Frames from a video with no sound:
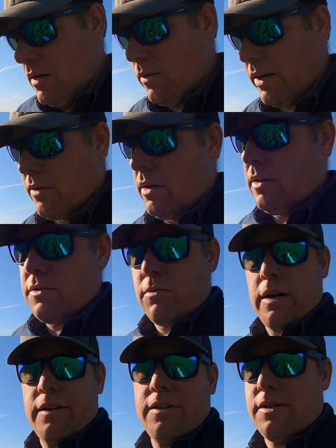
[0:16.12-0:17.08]
waiting on the
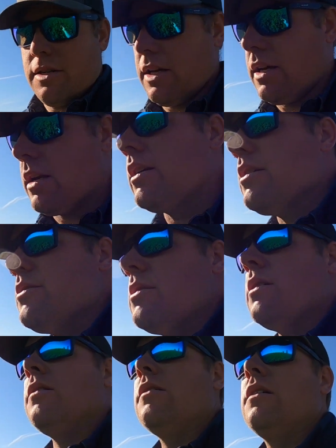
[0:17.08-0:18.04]
Swathers to get here.
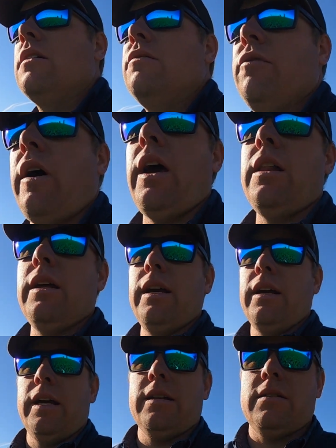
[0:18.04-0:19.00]
So finally
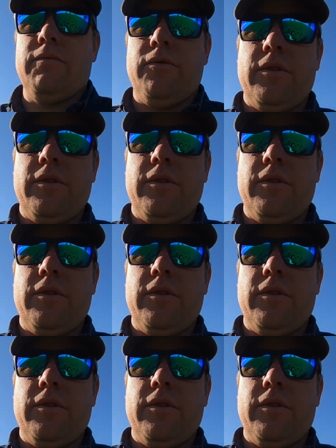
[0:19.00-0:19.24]
gonna get some